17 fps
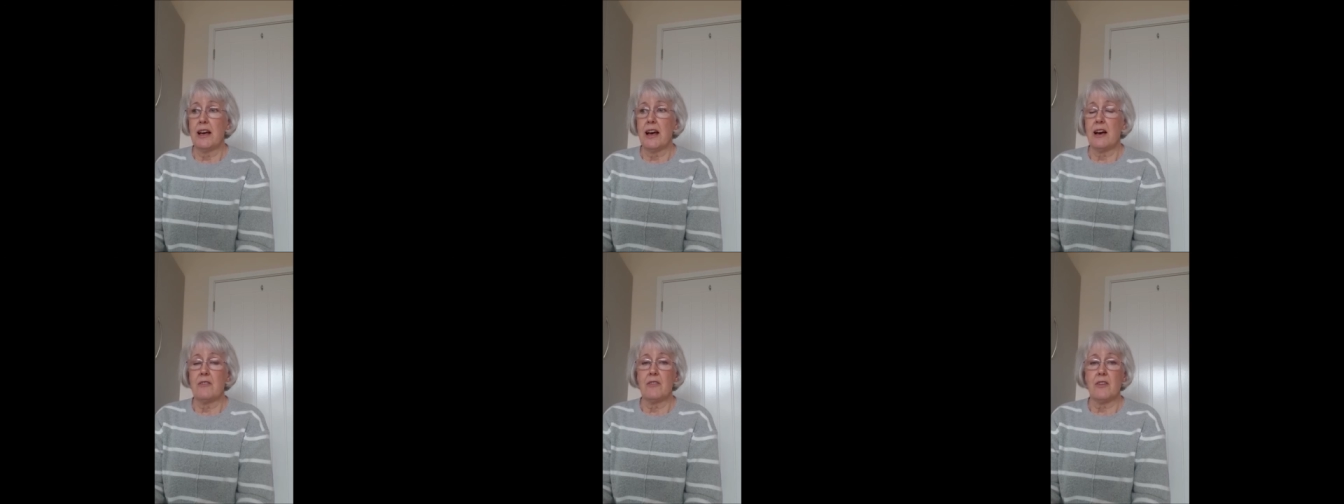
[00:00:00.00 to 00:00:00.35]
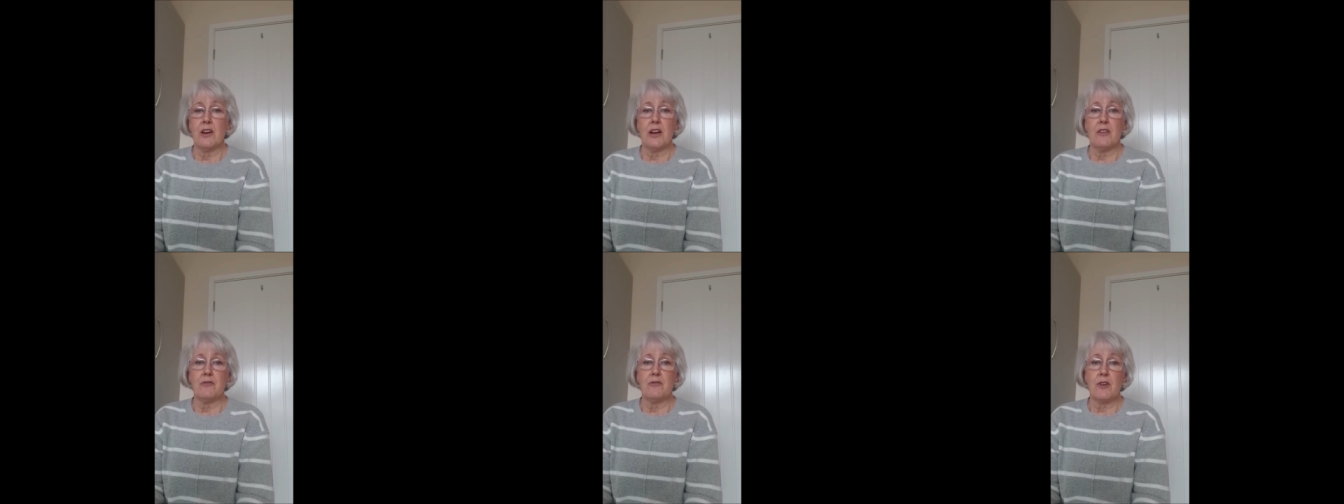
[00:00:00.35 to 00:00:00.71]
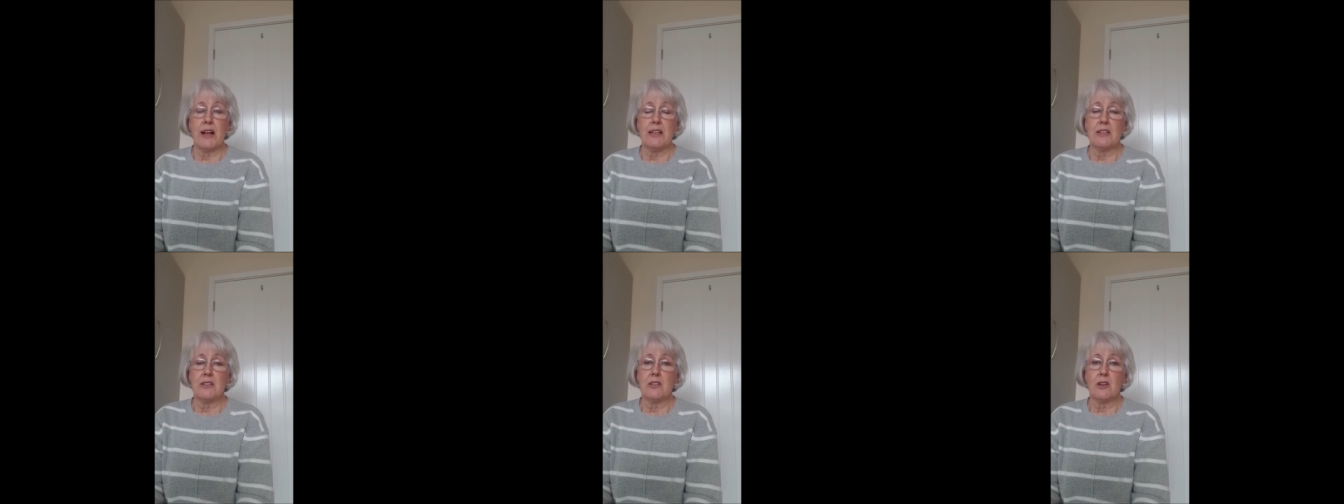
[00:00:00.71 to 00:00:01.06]
have a, a
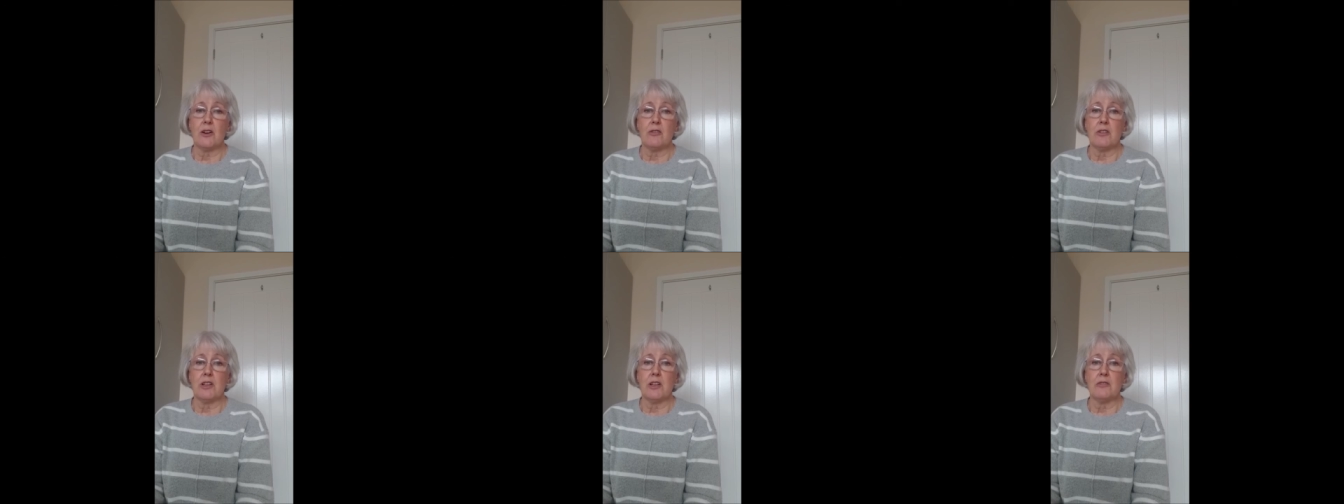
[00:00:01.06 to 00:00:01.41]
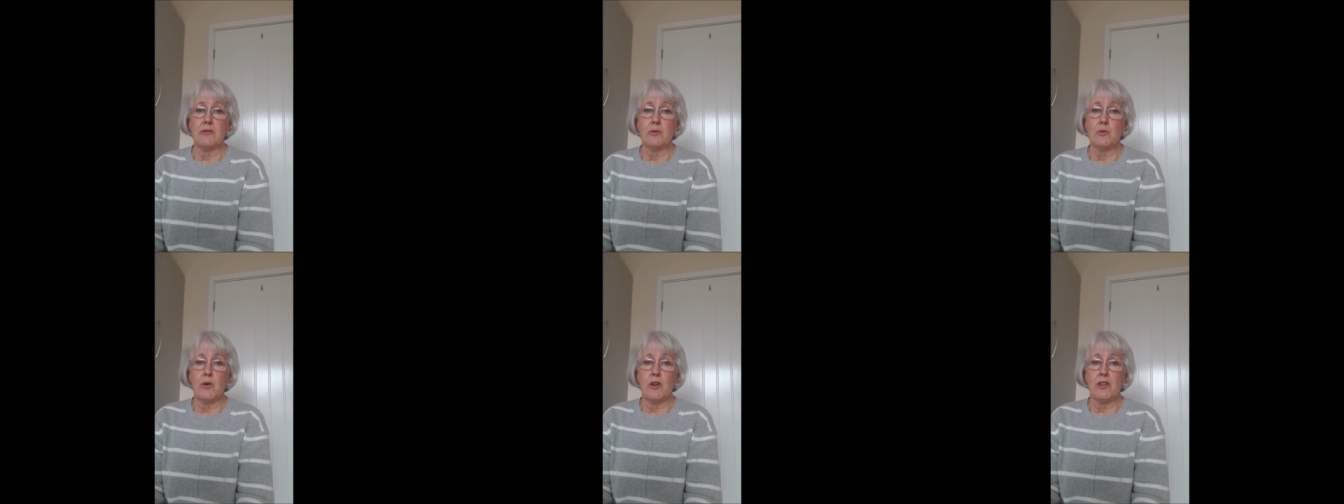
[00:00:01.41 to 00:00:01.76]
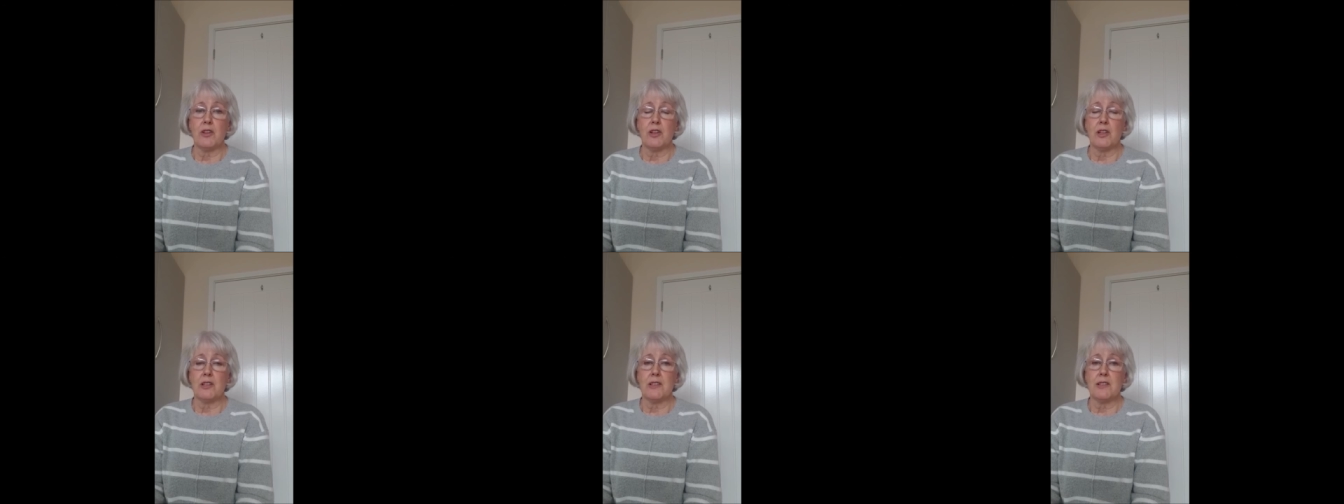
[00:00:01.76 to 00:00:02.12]
friend or a loved
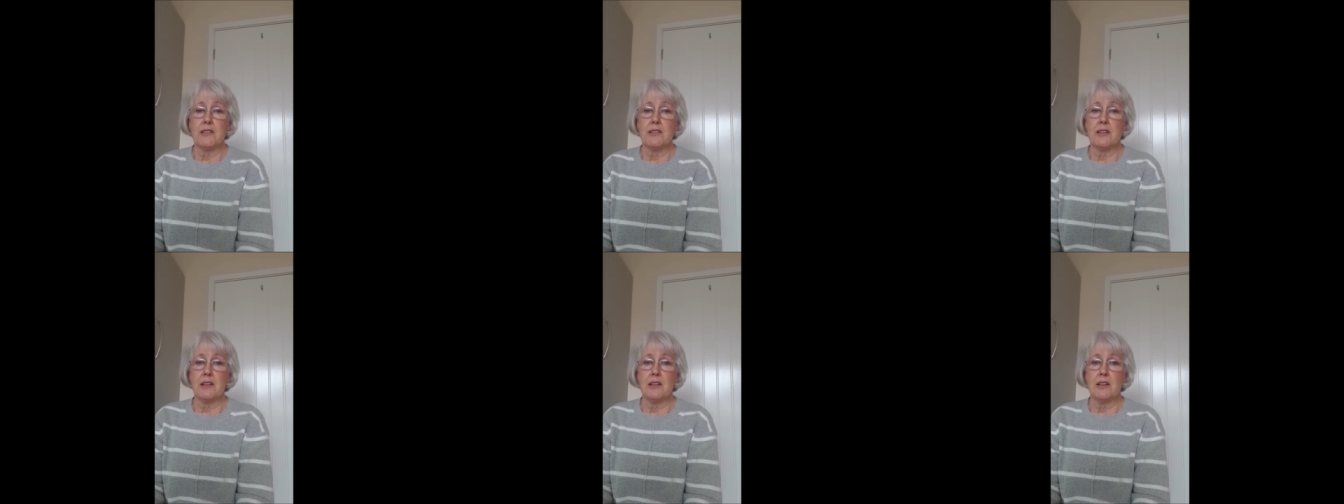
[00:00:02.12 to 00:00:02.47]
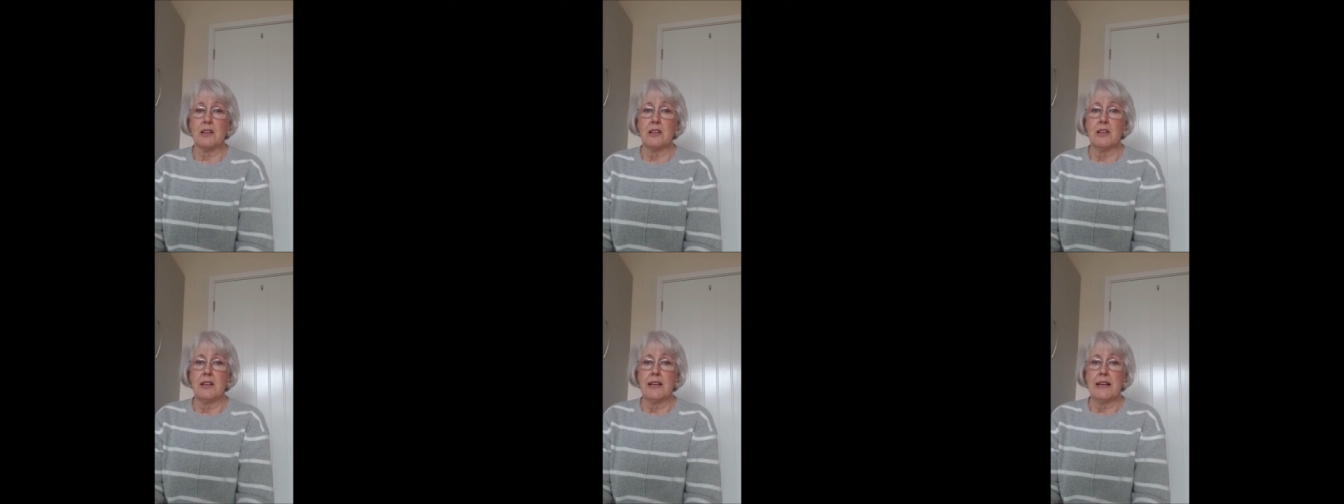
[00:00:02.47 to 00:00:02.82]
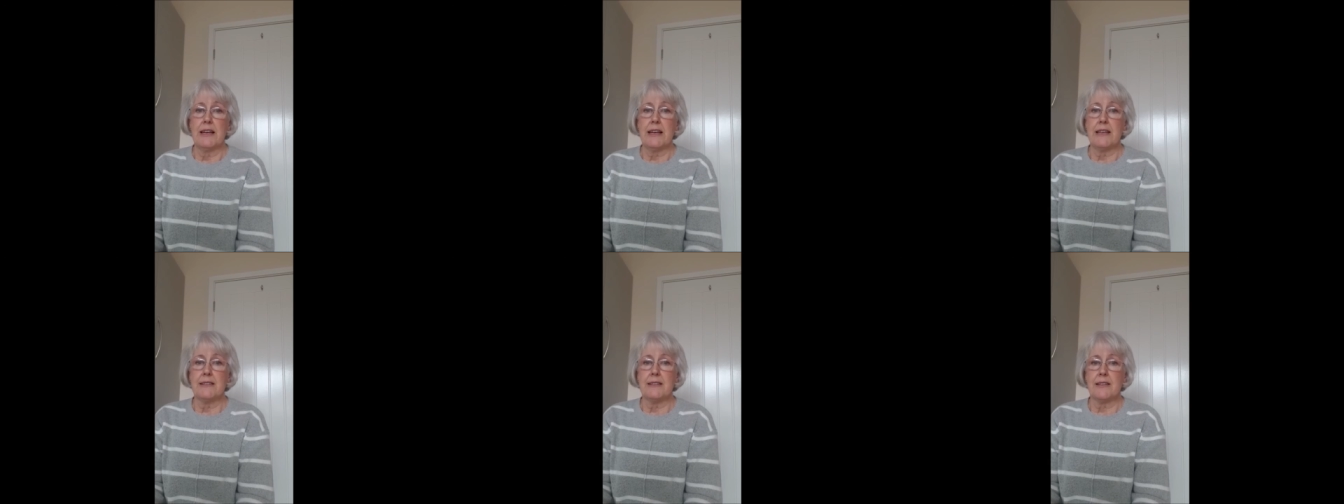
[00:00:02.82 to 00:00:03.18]
one that uh,
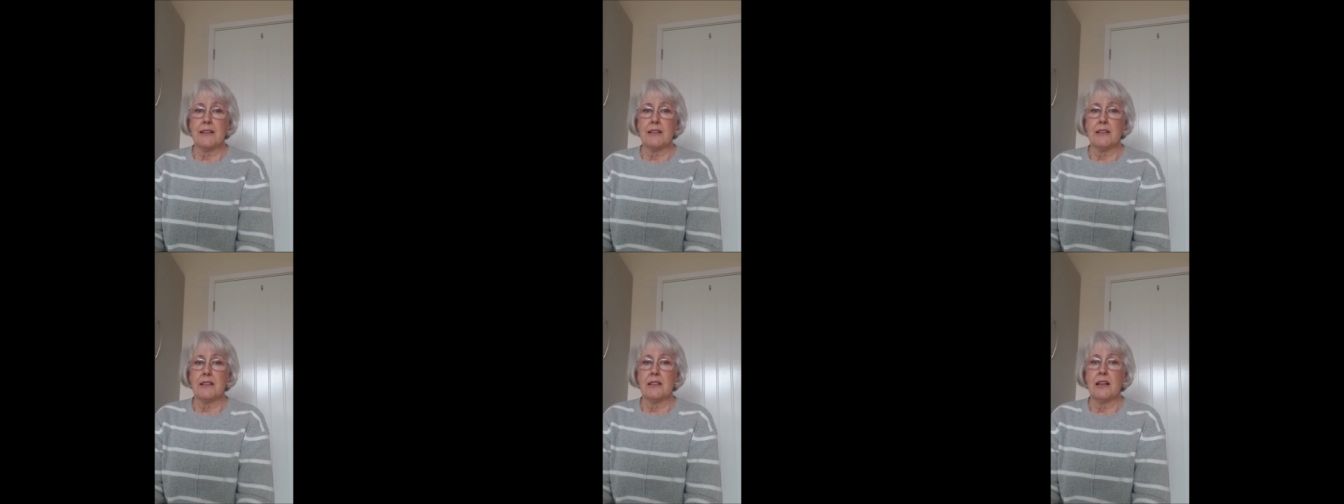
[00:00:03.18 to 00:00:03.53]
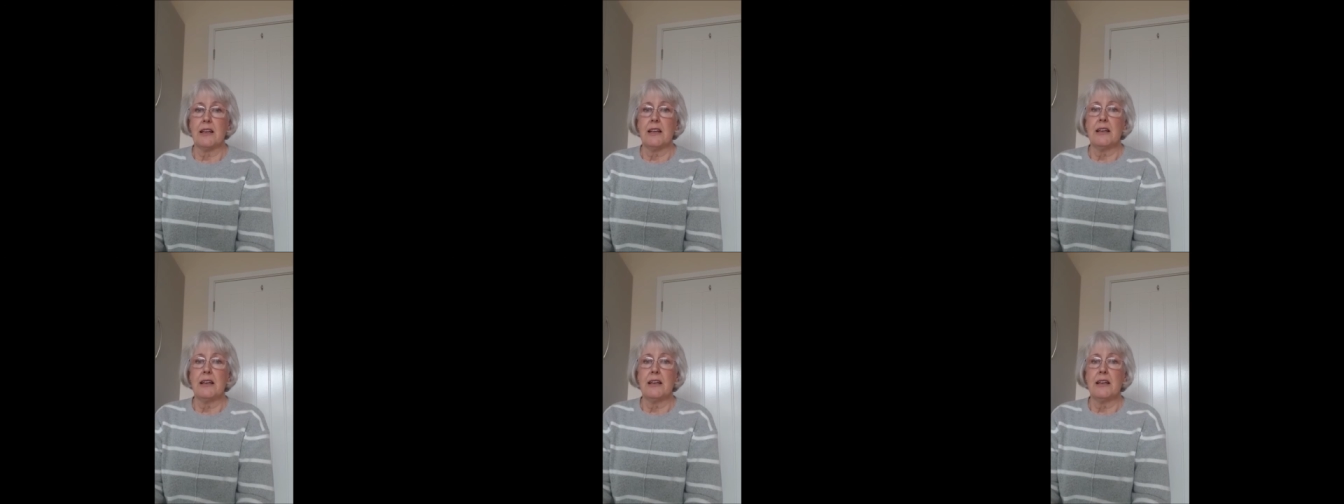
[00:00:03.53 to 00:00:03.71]
is ill.